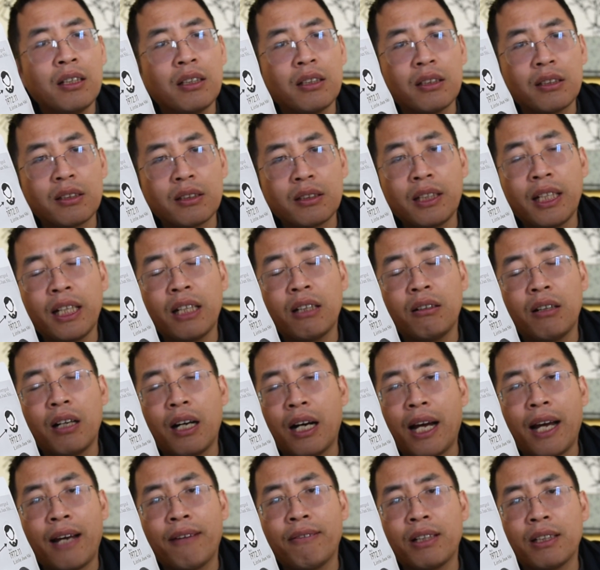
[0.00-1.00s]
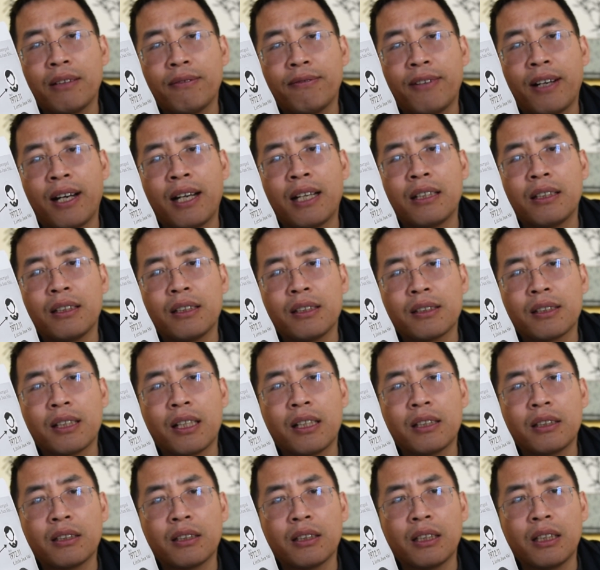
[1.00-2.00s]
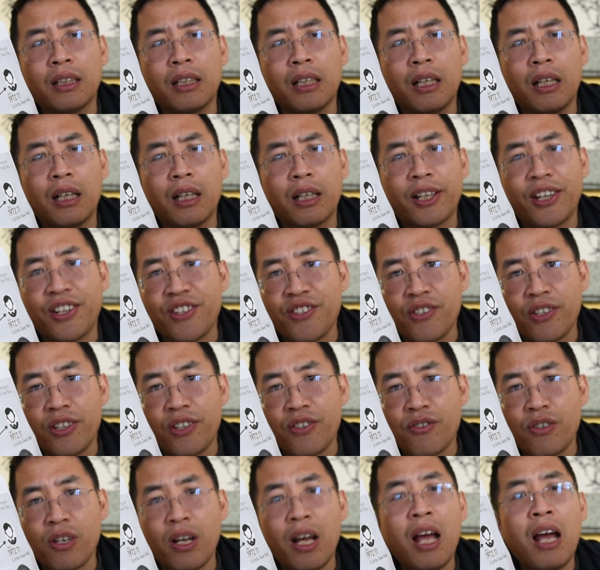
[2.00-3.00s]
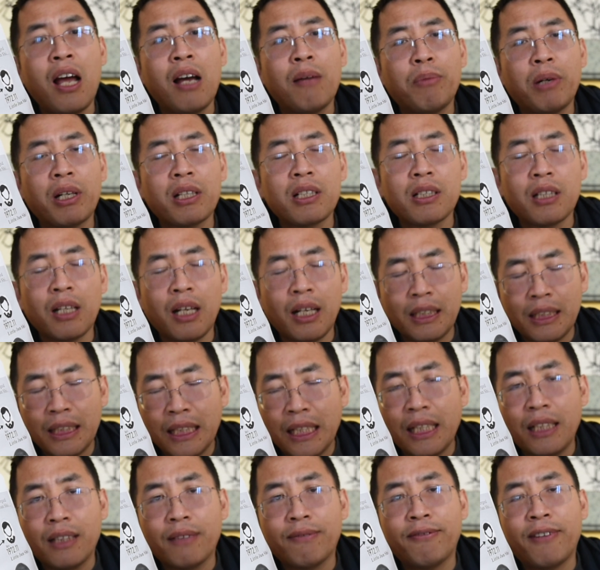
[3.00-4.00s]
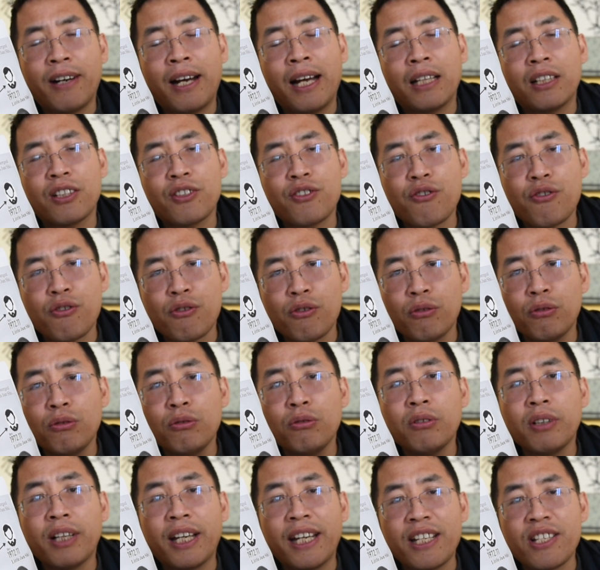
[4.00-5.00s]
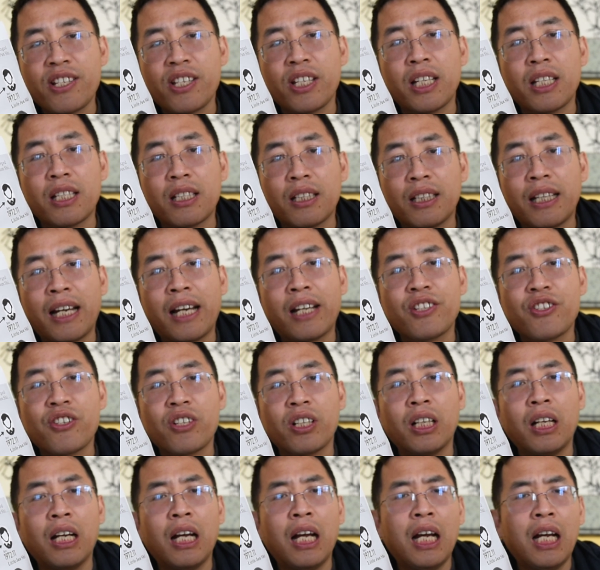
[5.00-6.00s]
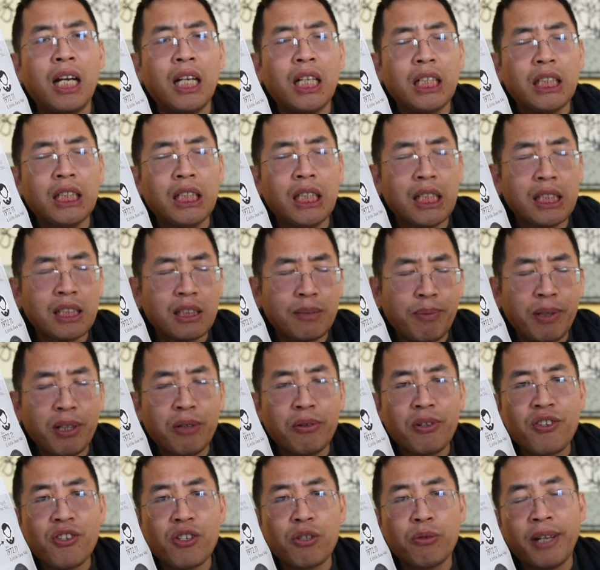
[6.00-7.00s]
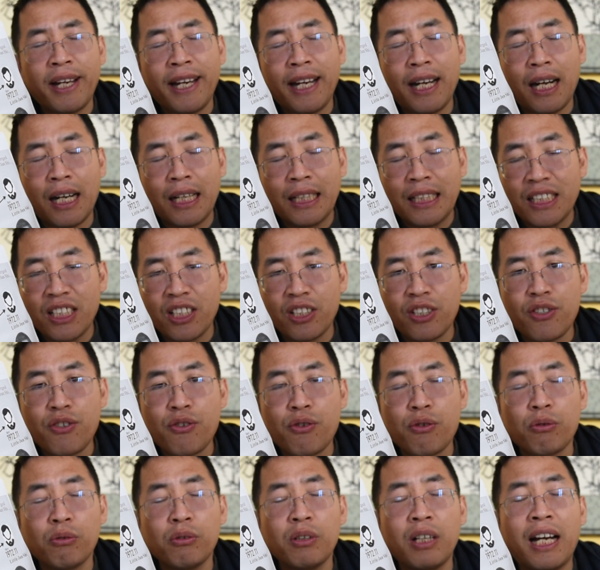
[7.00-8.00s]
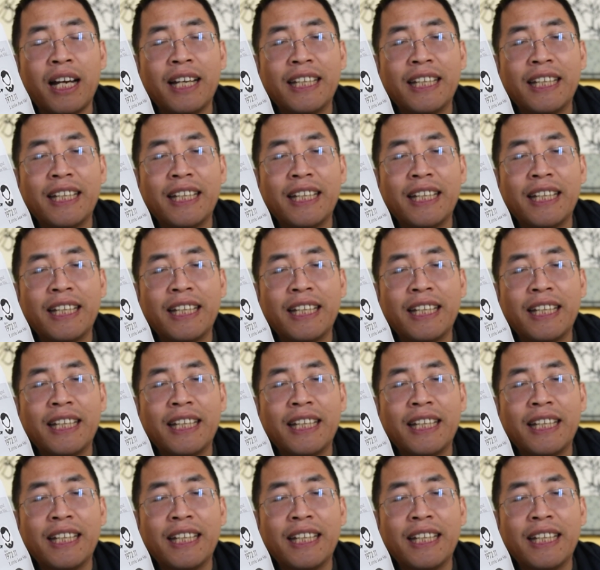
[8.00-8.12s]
Still, I haven't found such cases. But I did find two cases that the spirits reincarnated to